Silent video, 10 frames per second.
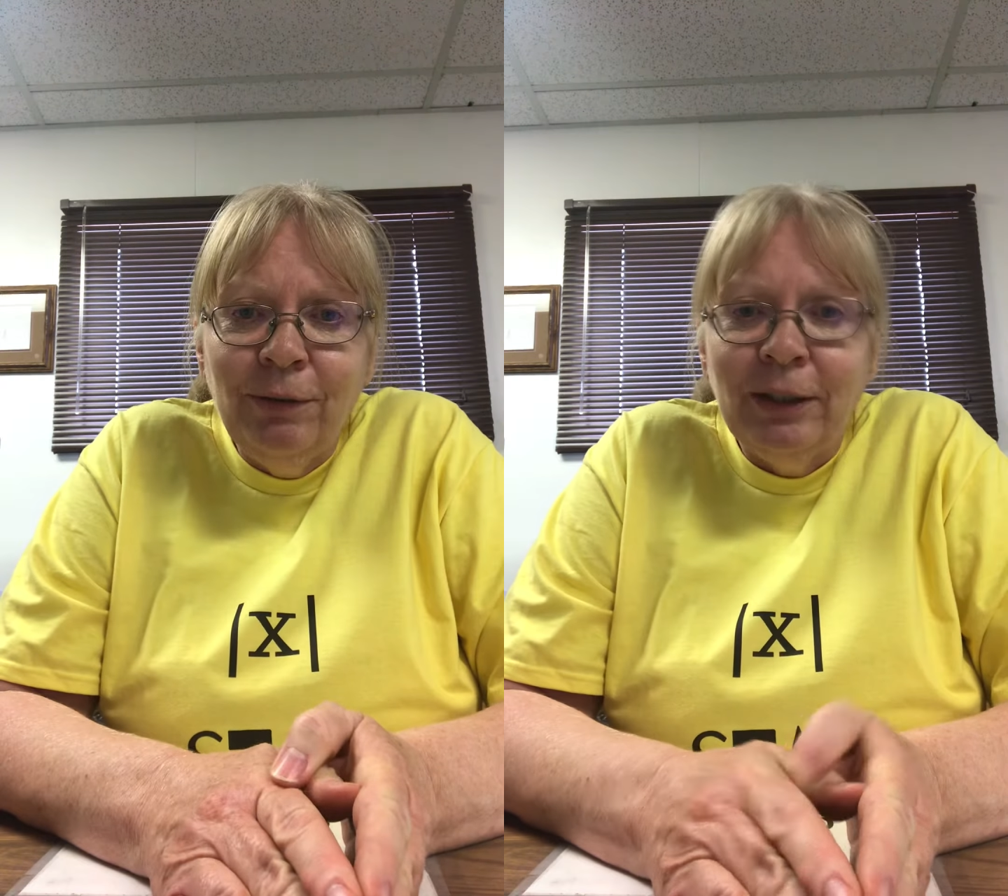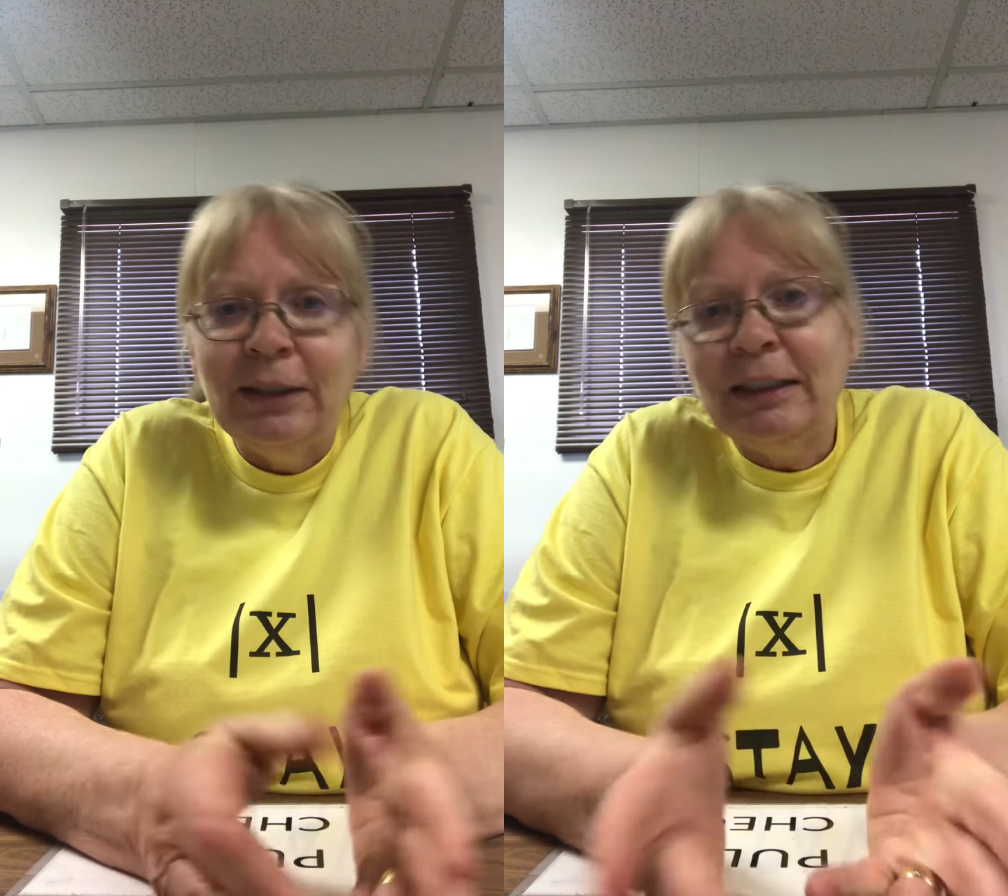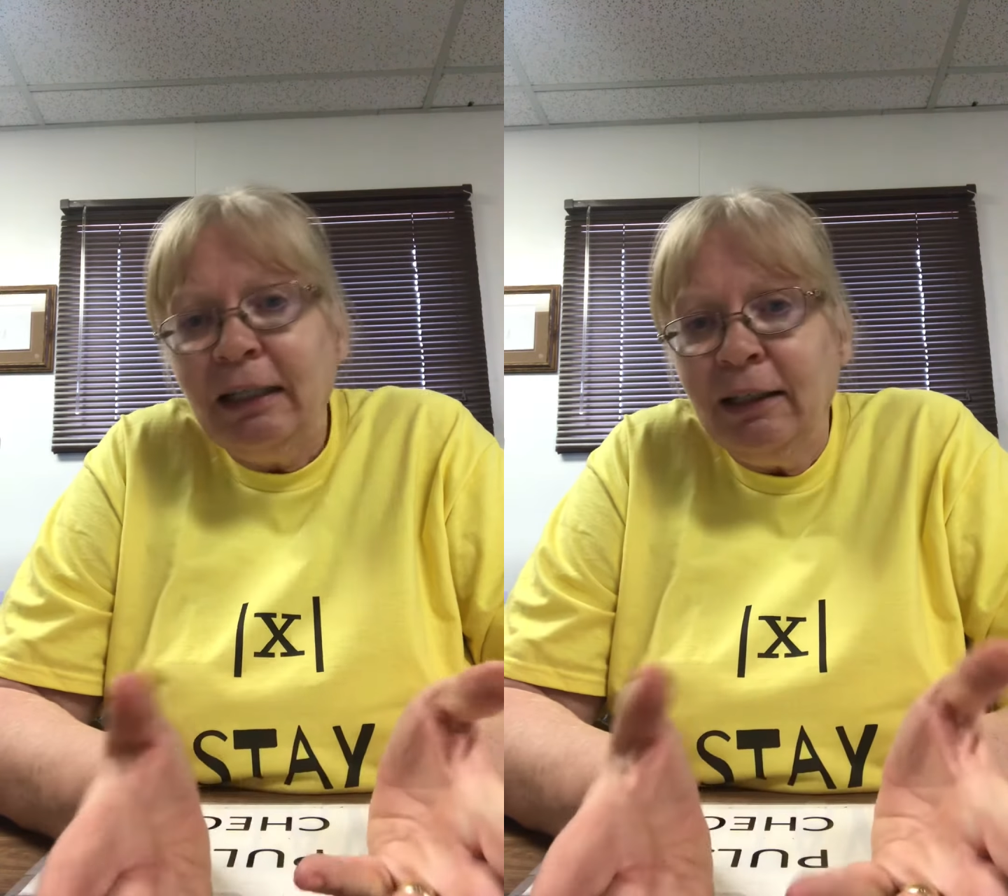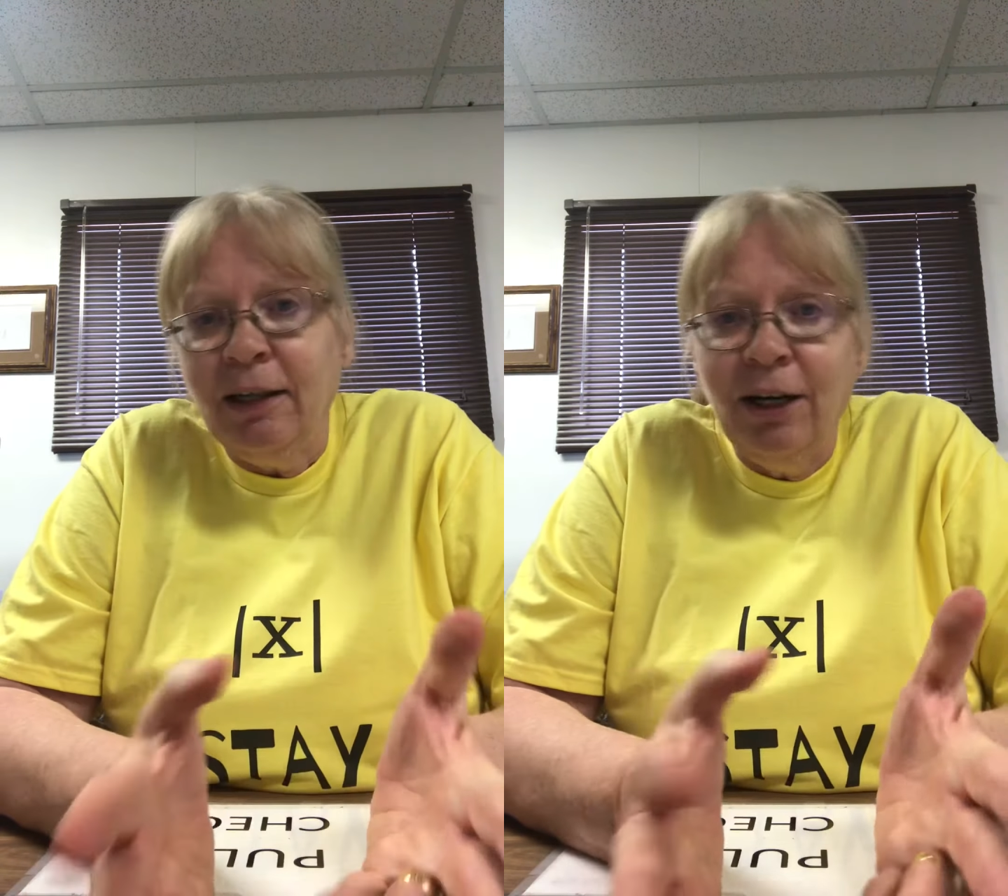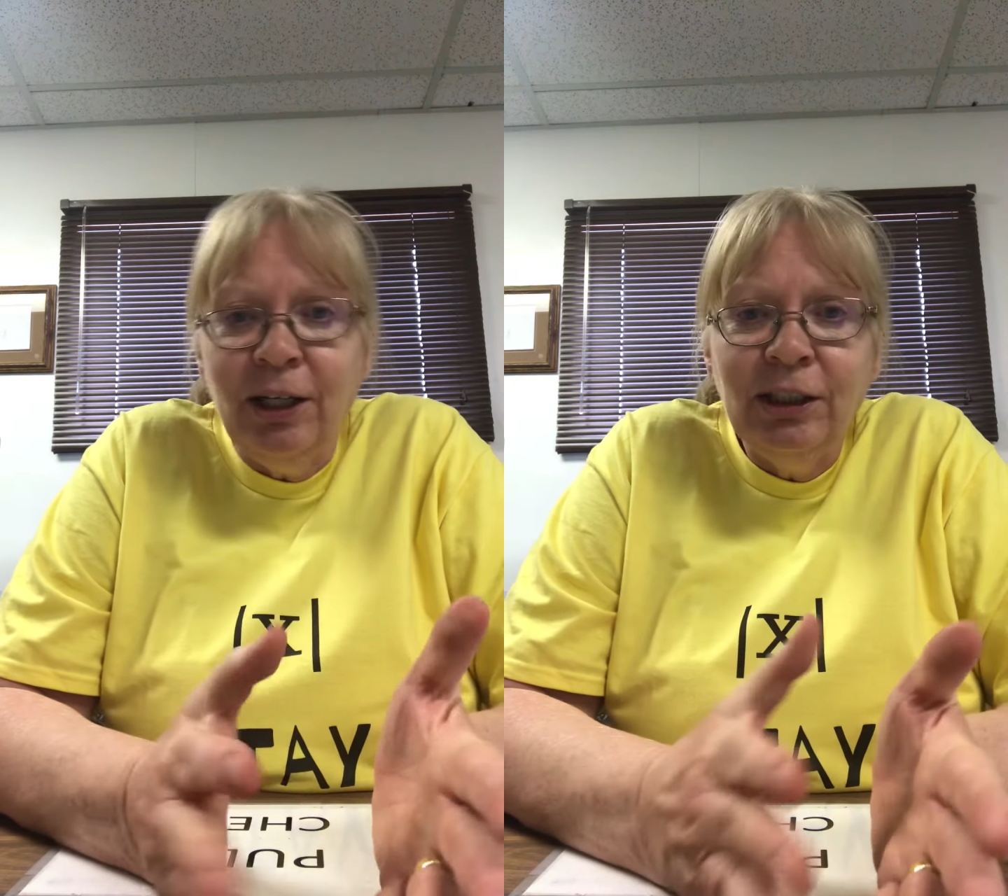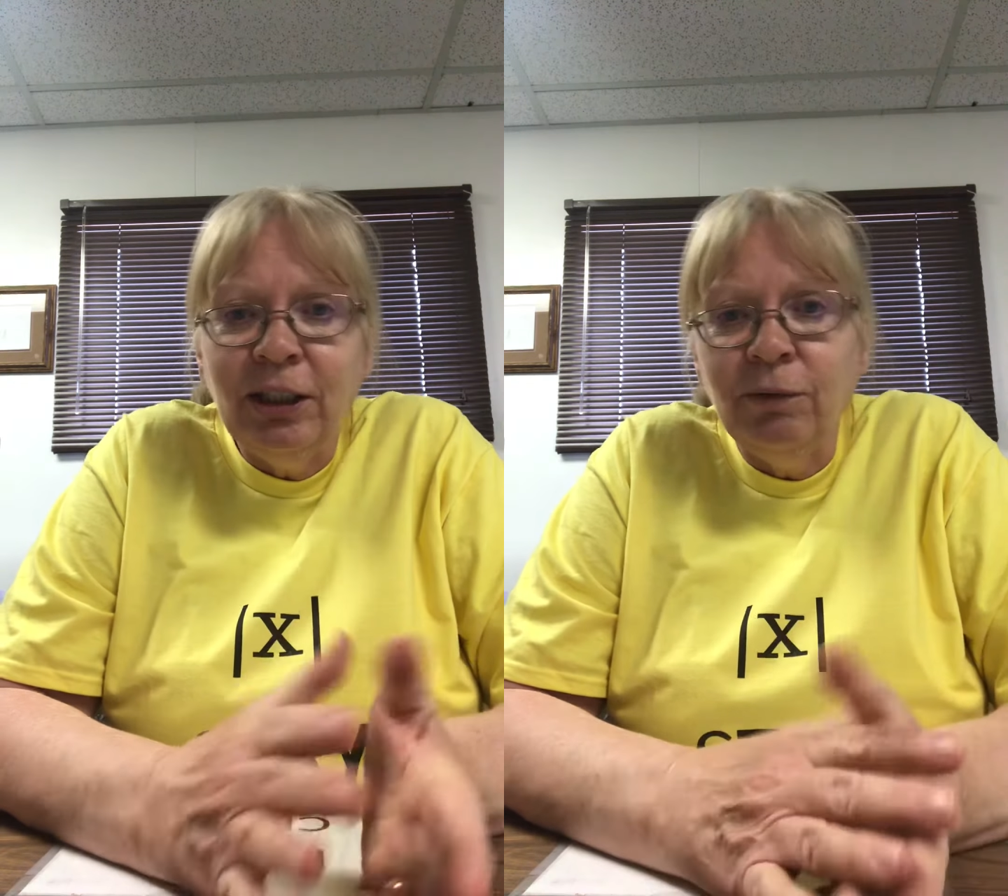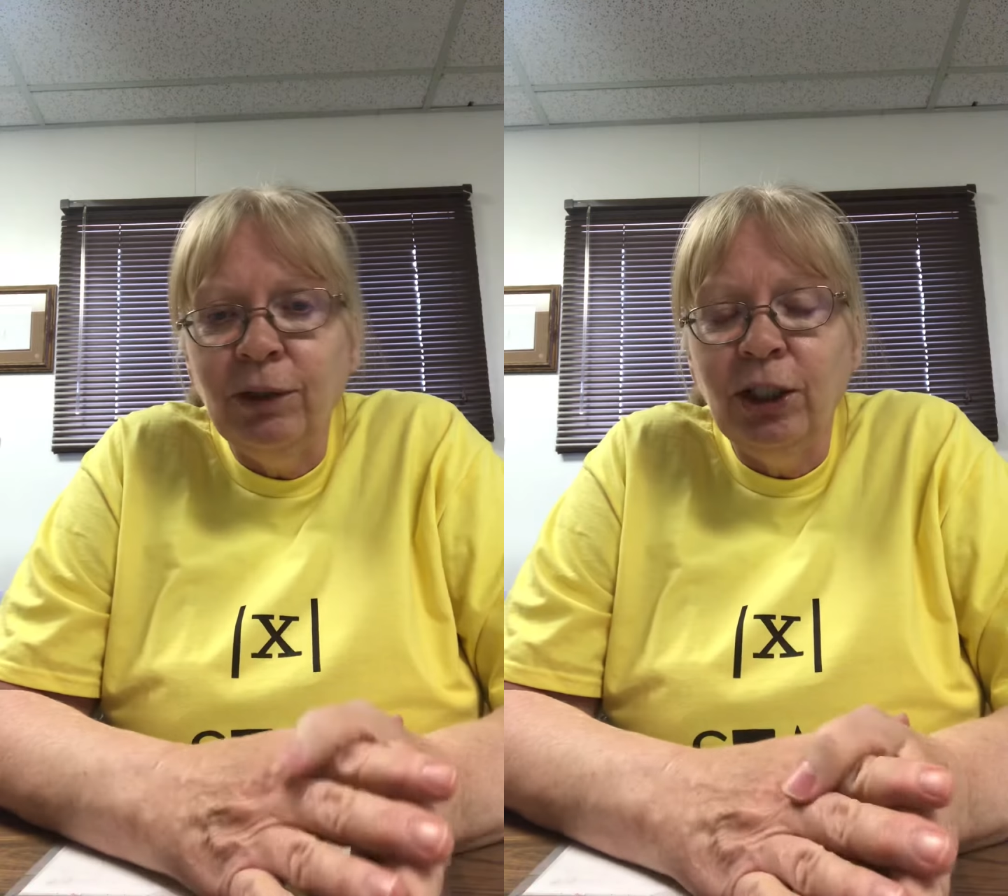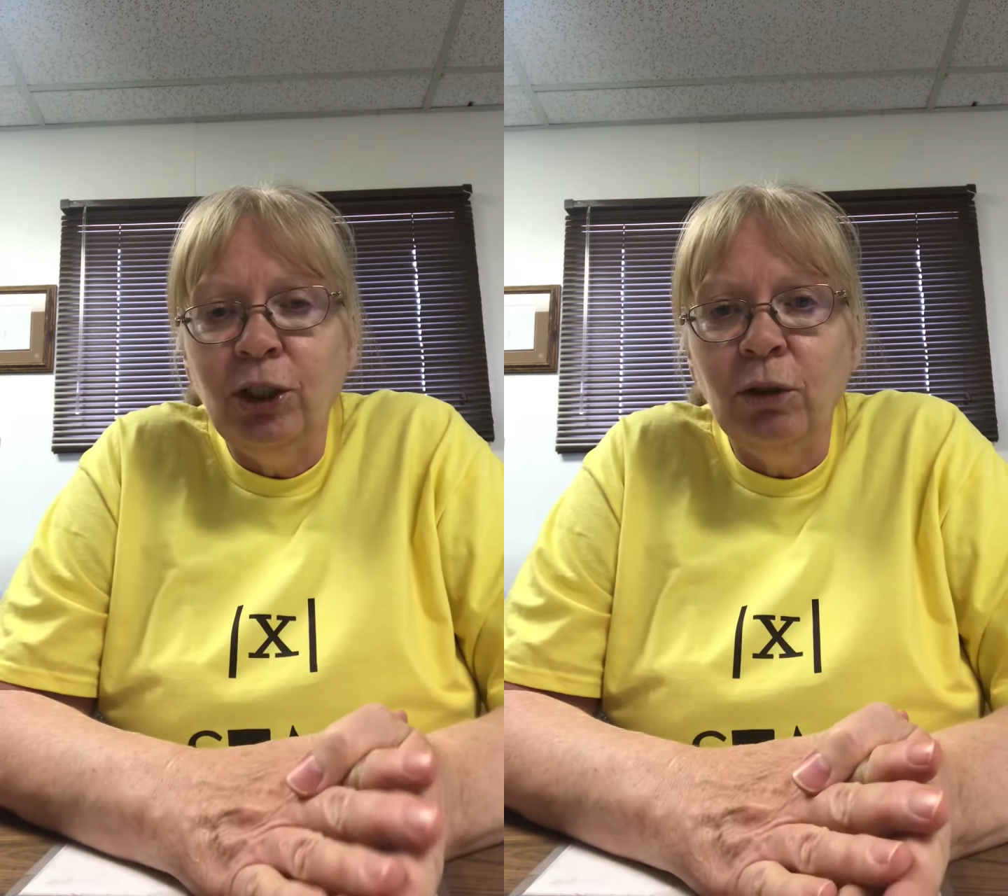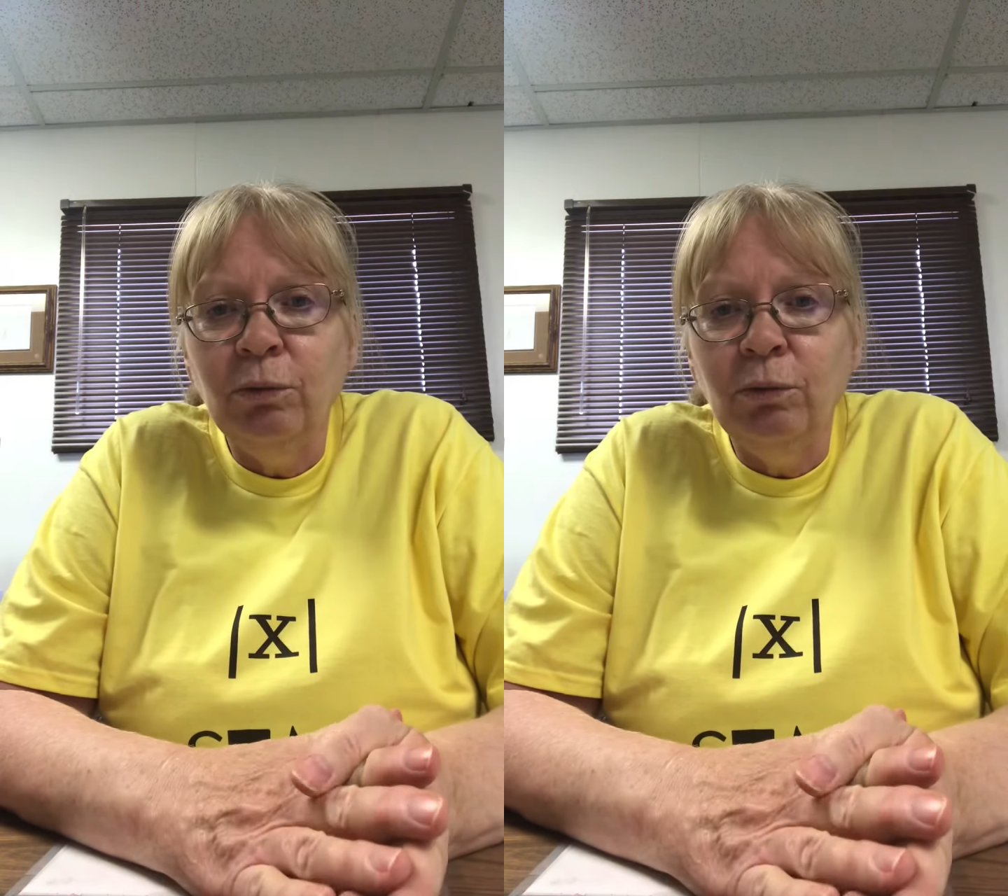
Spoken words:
it's kind of hard to really know